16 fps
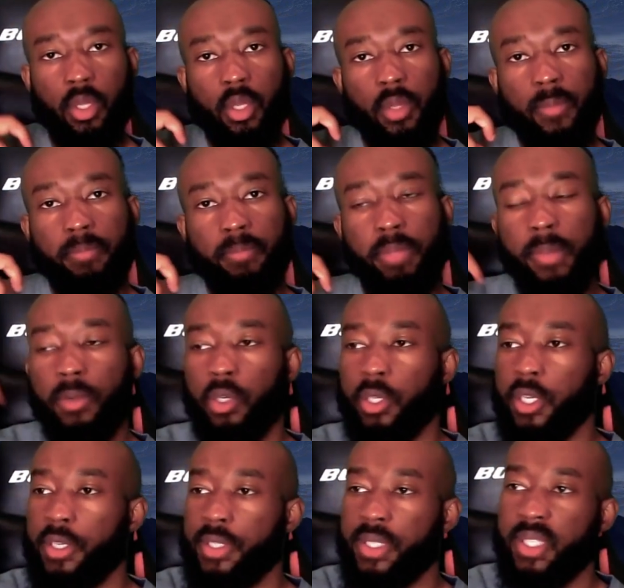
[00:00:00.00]
people are going
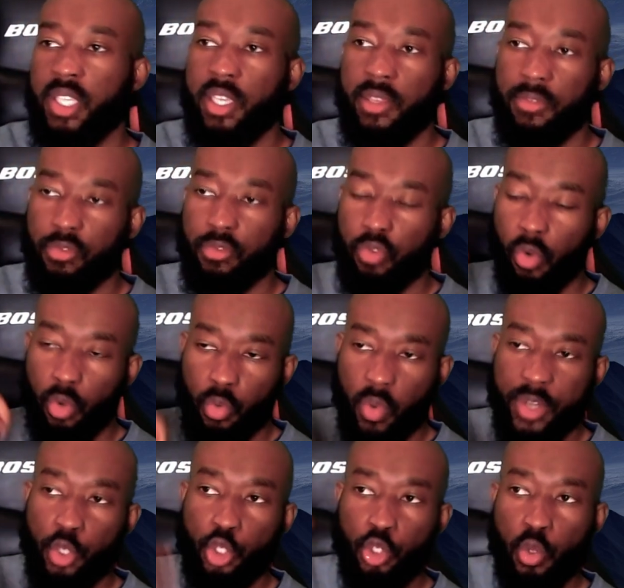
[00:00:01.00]
to see, when
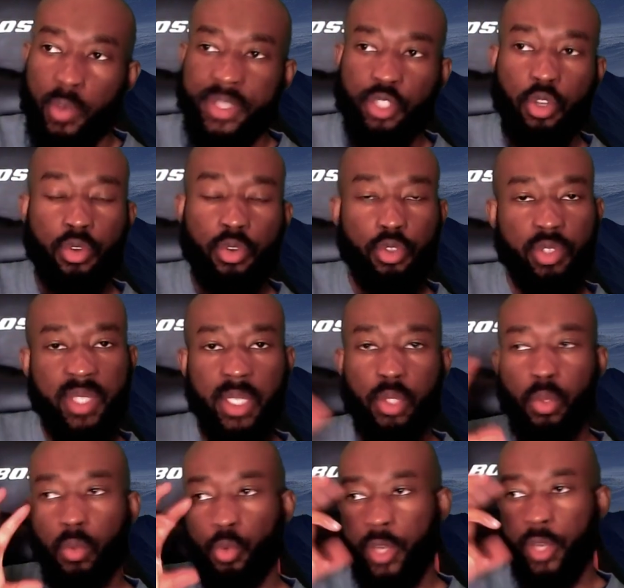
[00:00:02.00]
the soul is going to see
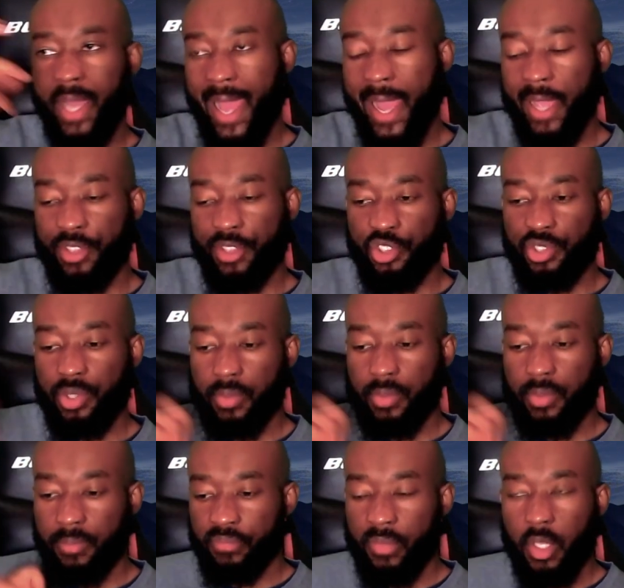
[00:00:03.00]
through the eyes,
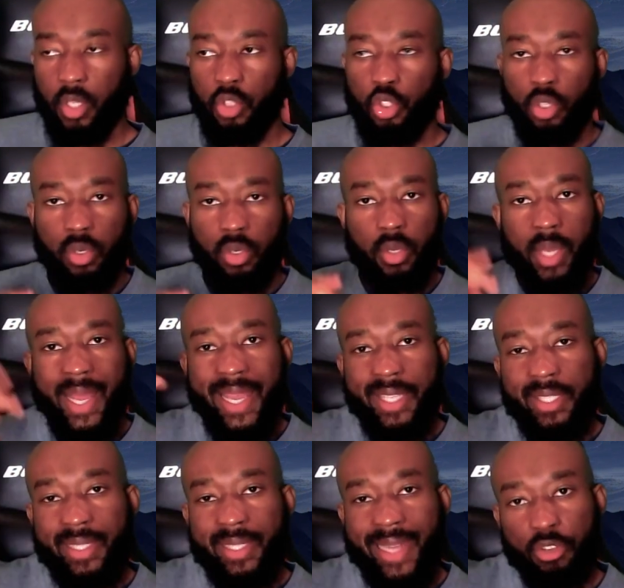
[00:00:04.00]
so the eyes is
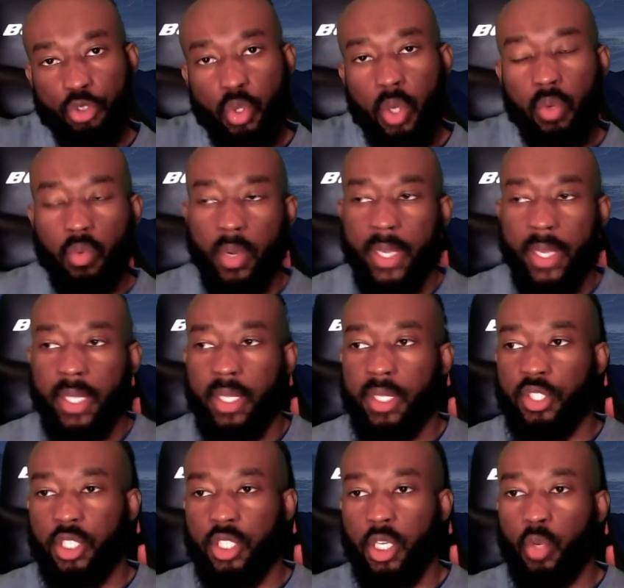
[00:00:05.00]
like a doorway.
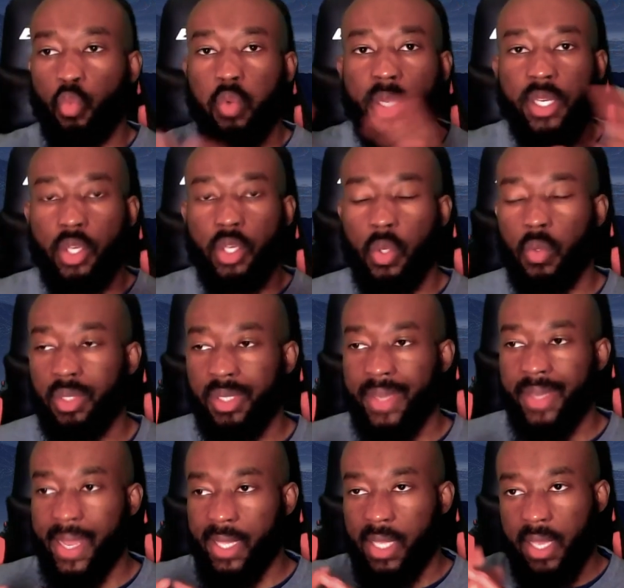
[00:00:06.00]
It's a window
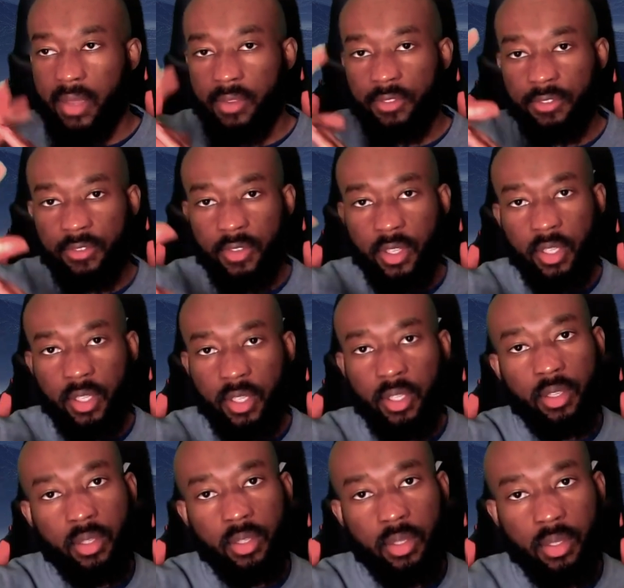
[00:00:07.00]
that gives
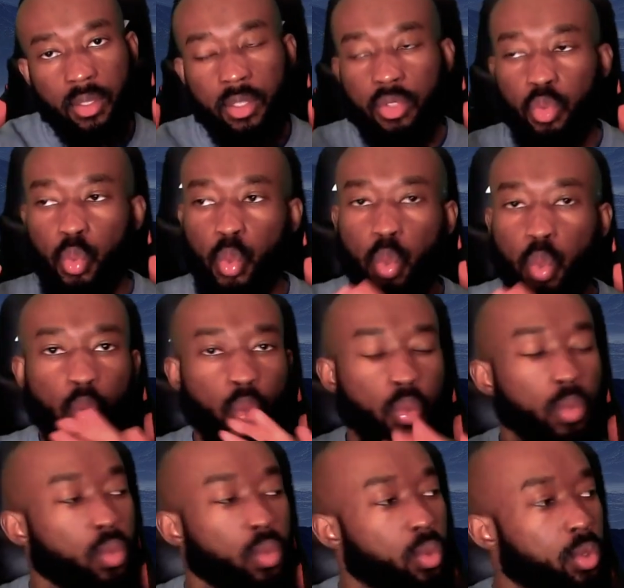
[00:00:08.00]
to
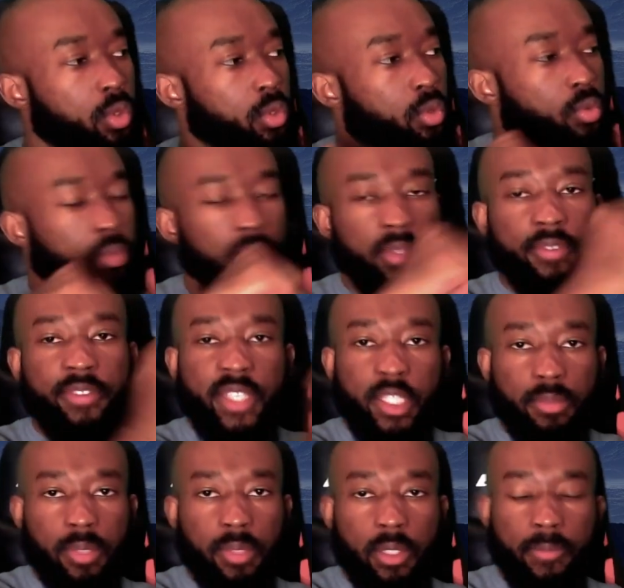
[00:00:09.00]
the
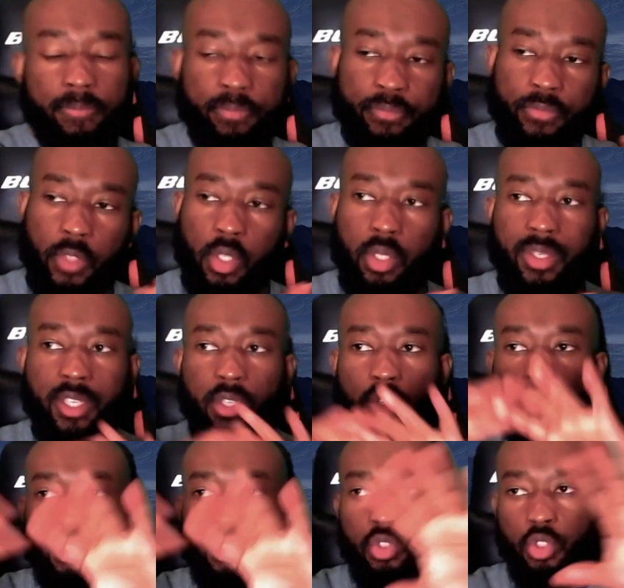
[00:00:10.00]
visible,
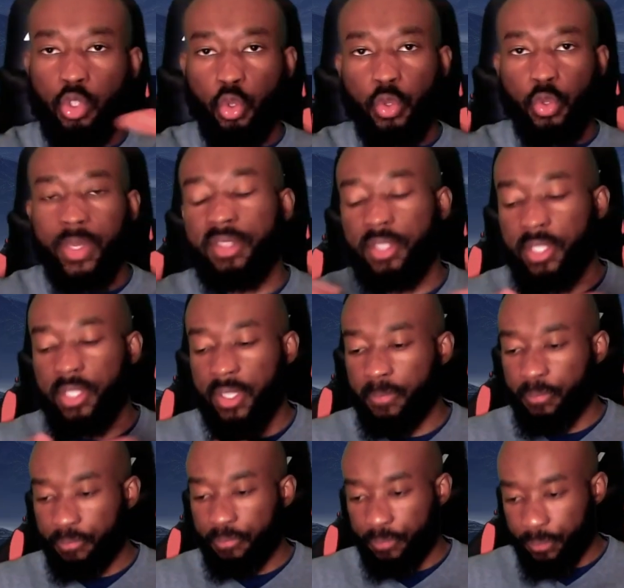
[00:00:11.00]
so you can see.
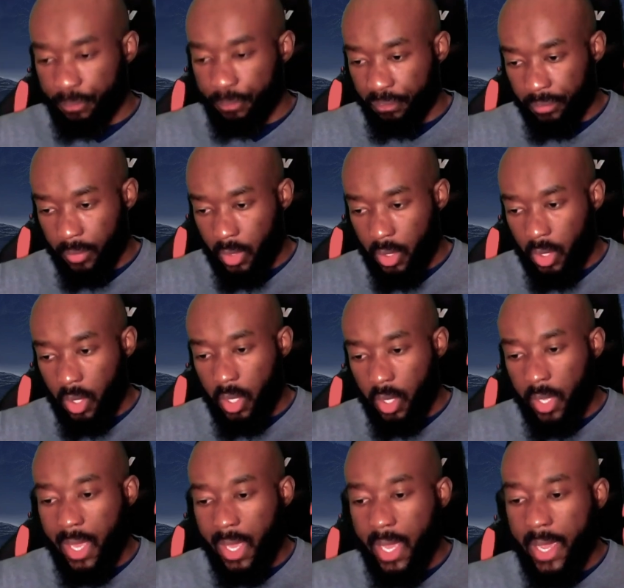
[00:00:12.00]

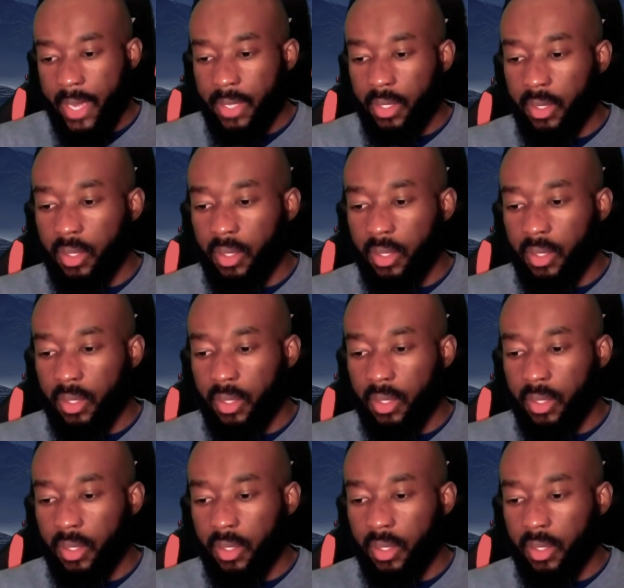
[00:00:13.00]
And